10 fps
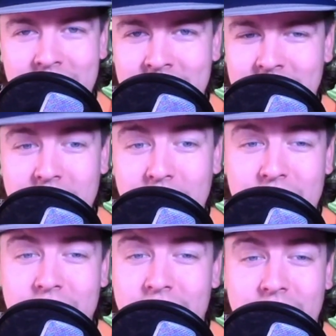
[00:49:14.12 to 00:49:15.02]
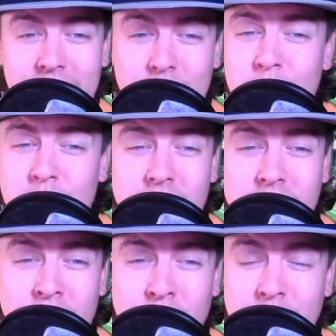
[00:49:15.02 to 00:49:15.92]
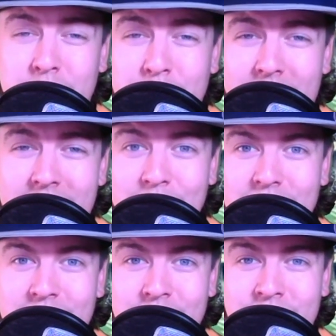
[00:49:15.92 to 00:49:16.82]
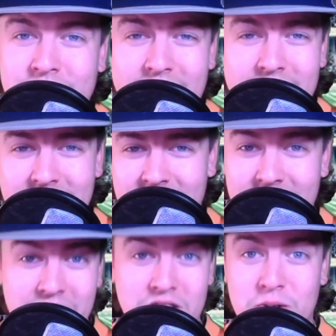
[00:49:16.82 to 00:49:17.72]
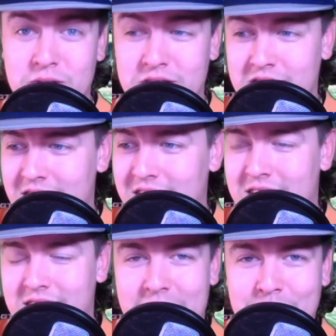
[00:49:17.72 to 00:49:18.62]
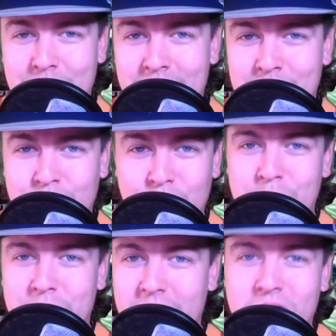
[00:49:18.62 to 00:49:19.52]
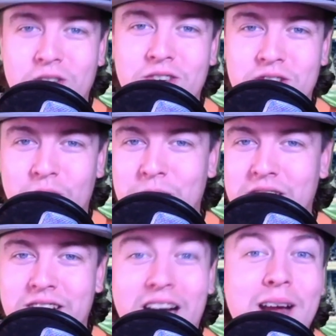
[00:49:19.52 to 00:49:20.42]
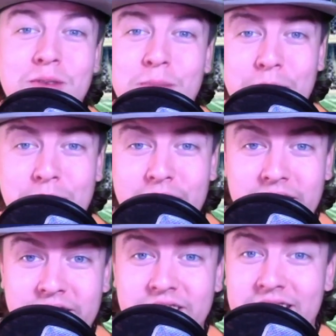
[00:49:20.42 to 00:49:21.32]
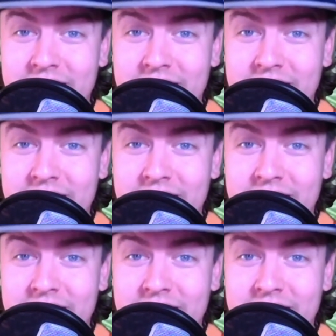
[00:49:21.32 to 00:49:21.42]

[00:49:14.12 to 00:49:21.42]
the closest thing to human embodiment of Satan that I know. That man broke my heart so many times by being good,